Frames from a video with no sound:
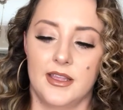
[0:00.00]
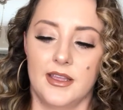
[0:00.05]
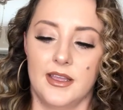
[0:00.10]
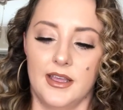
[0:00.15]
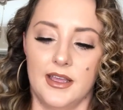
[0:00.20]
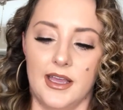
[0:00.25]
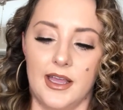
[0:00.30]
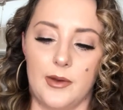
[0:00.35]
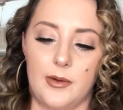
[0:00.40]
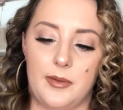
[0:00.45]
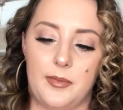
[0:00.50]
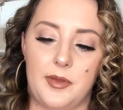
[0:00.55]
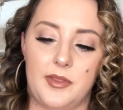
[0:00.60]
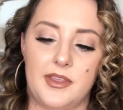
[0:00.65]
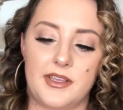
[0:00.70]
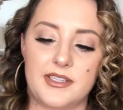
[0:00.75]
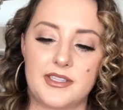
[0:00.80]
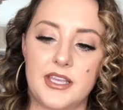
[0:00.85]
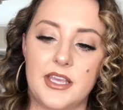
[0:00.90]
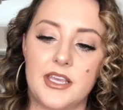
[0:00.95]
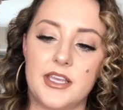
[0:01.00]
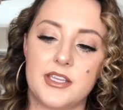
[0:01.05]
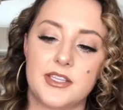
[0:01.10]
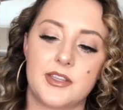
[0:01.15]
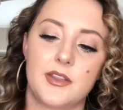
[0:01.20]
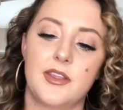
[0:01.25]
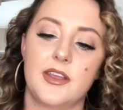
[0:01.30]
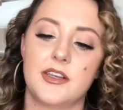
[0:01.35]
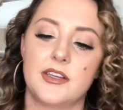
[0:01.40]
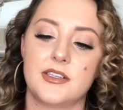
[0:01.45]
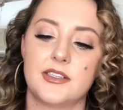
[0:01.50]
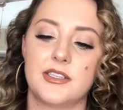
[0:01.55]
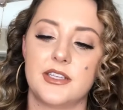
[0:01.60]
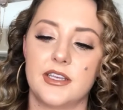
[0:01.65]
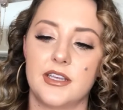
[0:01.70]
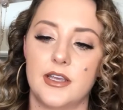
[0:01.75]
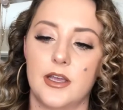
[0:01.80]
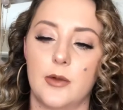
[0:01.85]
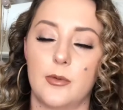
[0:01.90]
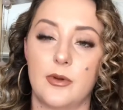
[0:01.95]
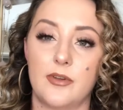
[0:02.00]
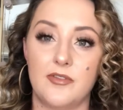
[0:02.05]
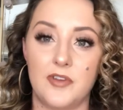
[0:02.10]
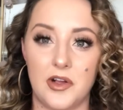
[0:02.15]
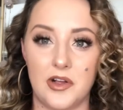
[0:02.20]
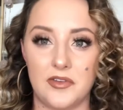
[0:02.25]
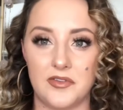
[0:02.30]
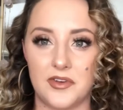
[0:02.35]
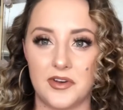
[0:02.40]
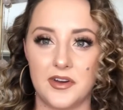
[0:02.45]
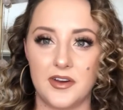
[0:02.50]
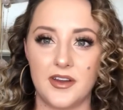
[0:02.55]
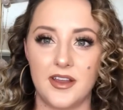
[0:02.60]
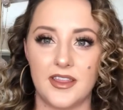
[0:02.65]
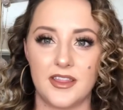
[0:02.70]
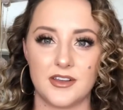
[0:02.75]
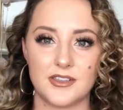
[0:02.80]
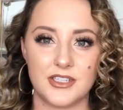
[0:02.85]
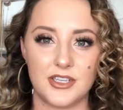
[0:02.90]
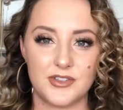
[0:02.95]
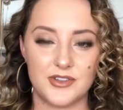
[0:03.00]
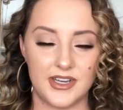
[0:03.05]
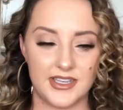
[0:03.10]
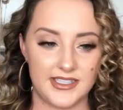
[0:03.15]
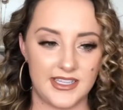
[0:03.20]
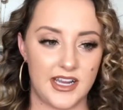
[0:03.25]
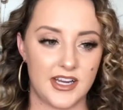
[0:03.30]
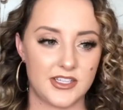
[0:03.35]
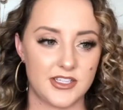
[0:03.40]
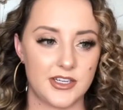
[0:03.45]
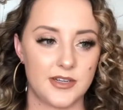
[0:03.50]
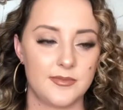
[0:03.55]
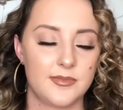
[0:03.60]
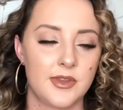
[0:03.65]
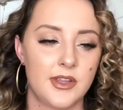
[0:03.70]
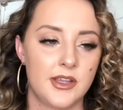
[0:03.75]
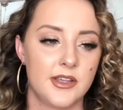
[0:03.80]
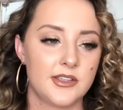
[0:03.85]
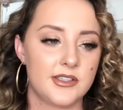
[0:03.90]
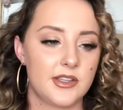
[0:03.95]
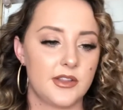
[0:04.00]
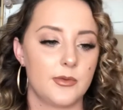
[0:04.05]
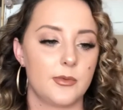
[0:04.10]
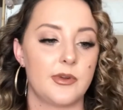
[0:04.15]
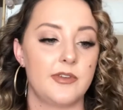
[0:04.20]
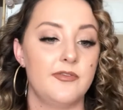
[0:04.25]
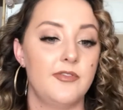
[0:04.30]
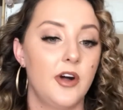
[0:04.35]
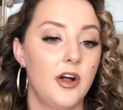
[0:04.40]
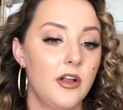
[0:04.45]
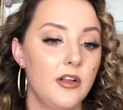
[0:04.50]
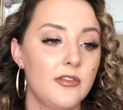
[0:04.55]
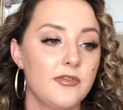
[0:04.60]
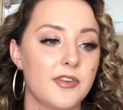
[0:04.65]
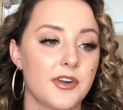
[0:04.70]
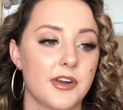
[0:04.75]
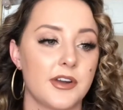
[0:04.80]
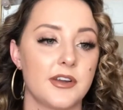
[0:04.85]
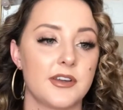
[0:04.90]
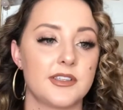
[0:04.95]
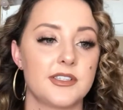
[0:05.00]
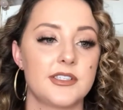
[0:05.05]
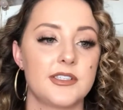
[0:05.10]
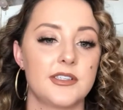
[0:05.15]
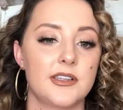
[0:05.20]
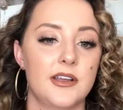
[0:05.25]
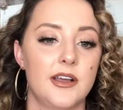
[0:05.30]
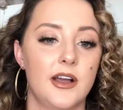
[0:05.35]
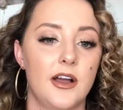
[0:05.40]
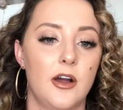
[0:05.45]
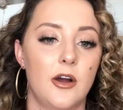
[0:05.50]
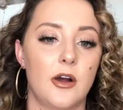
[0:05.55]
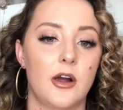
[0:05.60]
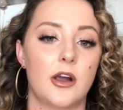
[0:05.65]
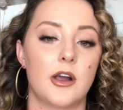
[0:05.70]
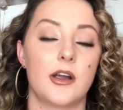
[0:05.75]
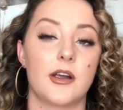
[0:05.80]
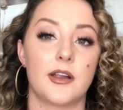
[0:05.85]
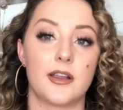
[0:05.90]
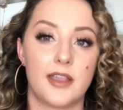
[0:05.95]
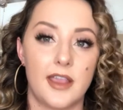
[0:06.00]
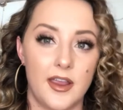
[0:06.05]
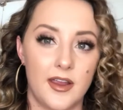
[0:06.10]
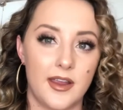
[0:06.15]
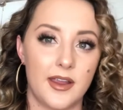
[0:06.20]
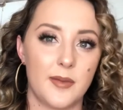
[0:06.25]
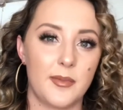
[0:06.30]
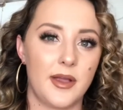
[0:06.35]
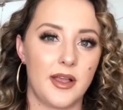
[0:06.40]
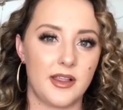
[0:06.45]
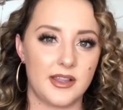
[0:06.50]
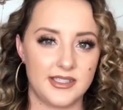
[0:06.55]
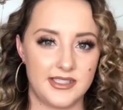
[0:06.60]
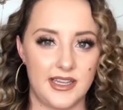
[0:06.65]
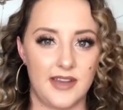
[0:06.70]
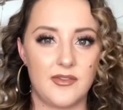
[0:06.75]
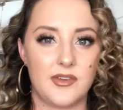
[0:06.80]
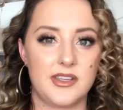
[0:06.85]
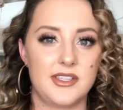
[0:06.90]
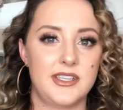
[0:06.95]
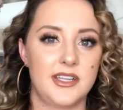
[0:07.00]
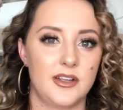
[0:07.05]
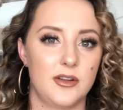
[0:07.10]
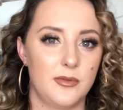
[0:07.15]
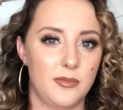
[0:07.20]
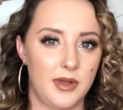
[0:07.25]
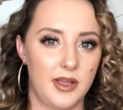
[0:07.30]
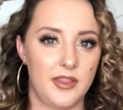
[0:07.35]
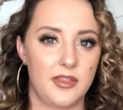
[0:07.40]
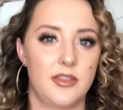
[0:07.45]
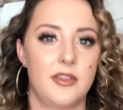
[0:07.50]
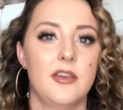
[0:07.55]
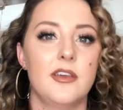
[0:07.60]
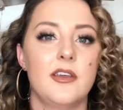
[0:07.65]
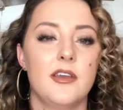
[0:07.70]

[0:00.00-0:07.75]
how do I put this? So there's a revolver and there's a transactor. So the revolvers are carrying a balance every single month.